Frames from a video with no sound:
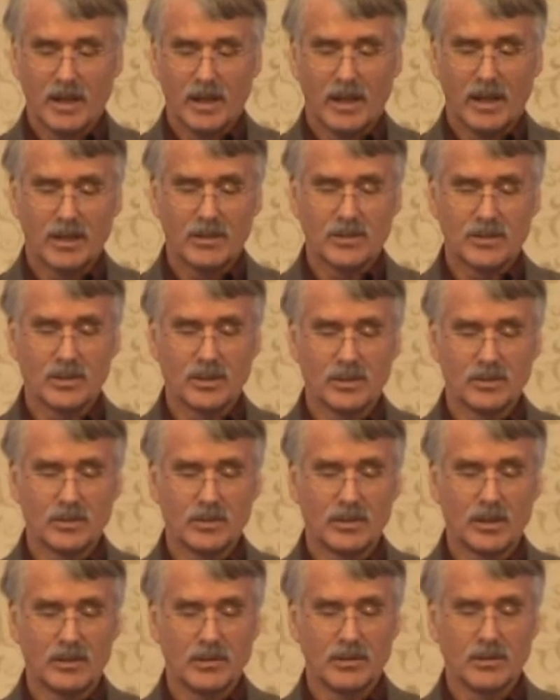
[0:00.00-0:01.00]
And
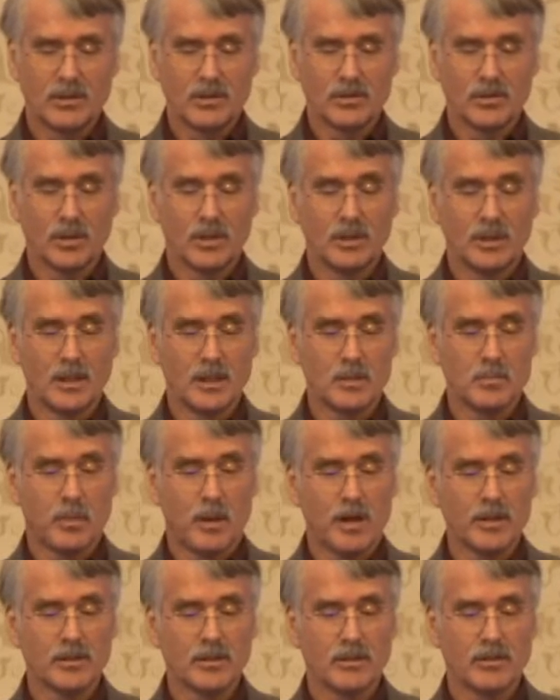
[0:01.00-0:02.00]
so there, there certainly is
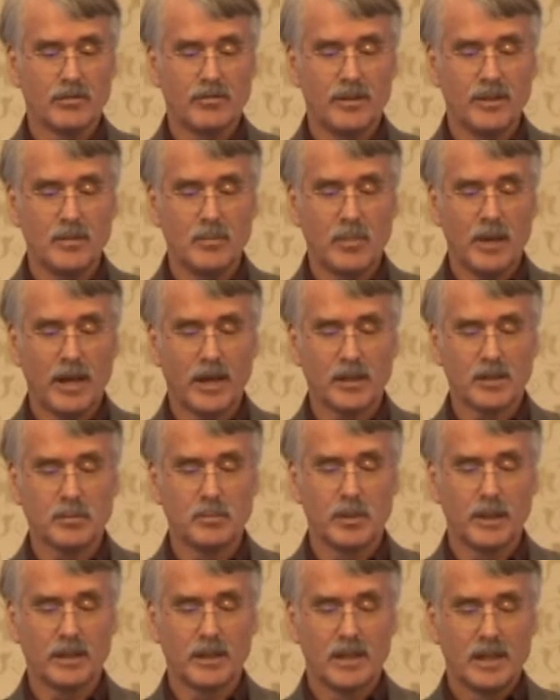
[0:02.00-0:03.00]
positive
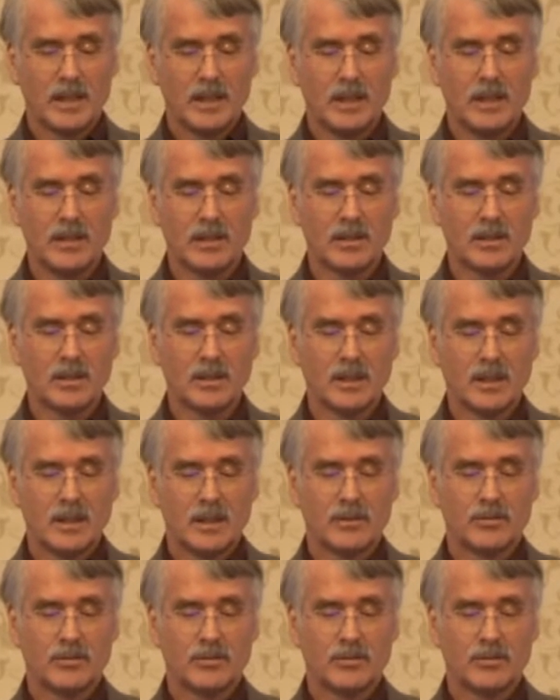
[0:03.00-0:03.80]
feedbacks, but here,